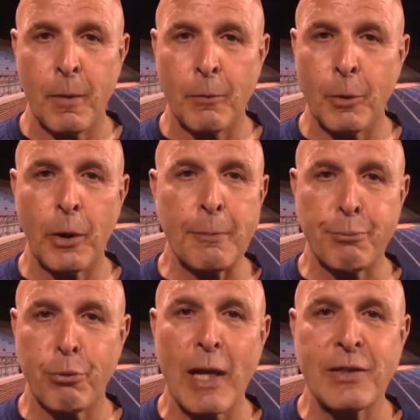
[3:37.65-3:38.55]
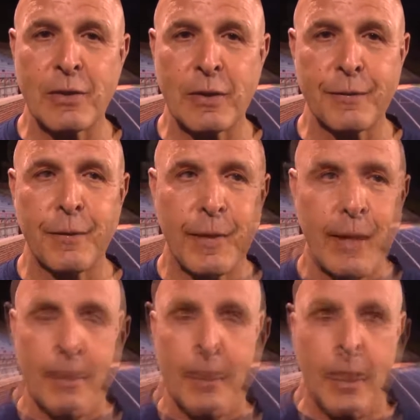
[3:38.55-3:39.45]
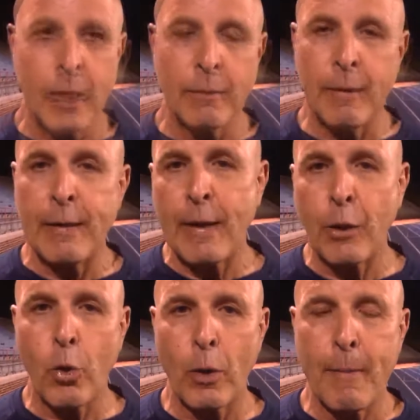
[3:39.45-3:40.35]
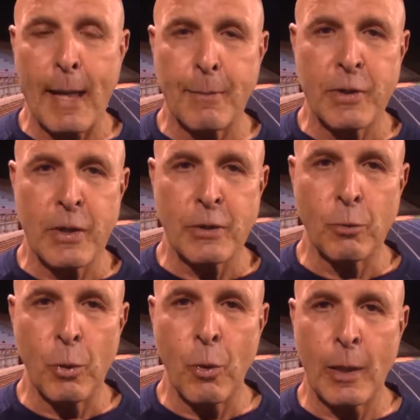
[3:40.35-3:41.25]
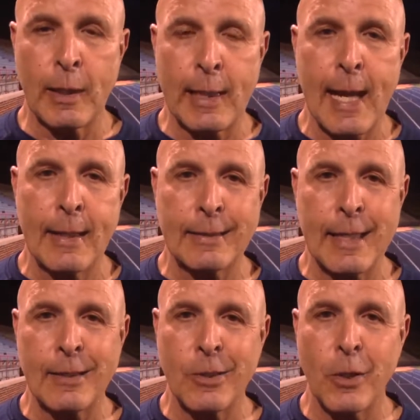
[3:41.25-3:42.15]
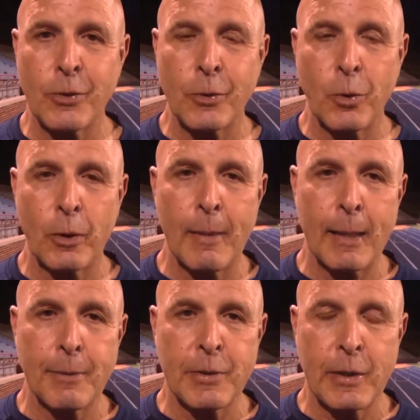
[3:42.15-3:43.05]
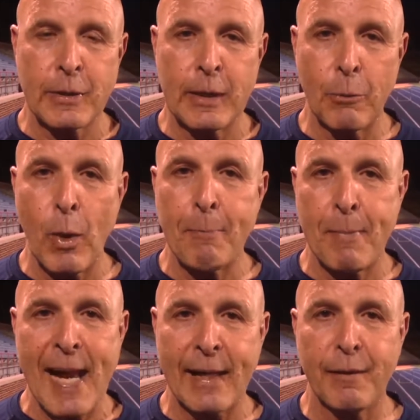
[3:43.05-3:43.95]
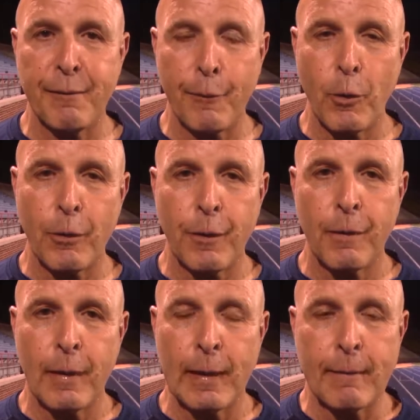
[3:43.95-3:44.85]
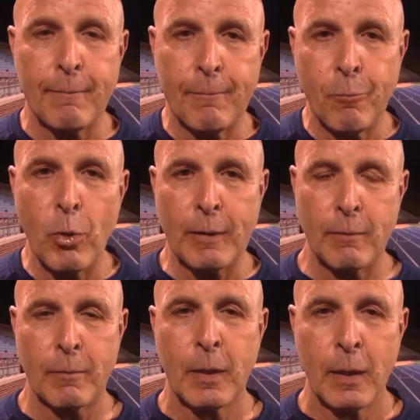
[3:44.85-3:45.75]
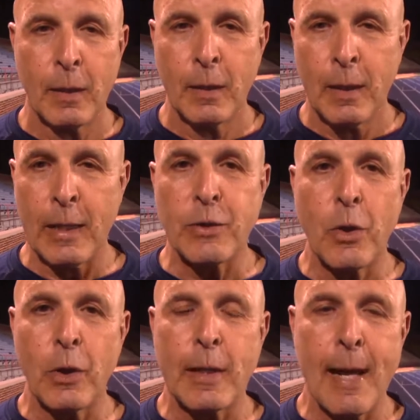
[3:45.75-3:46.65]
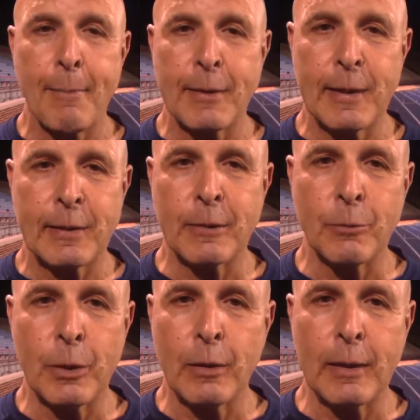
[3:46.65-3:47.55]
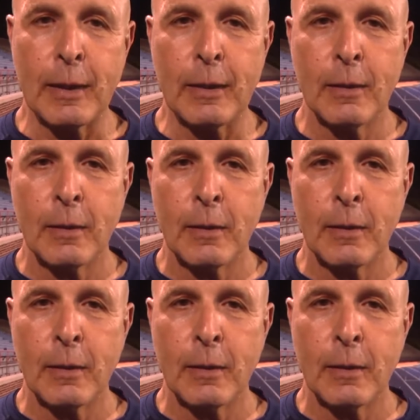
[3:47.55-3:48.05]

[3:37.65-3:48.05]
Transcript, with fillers: really priceless for them. Uh, and then the quarterback position. We wanted a guy to take charge of the quarterback position. It went back and forth, and what is good competition really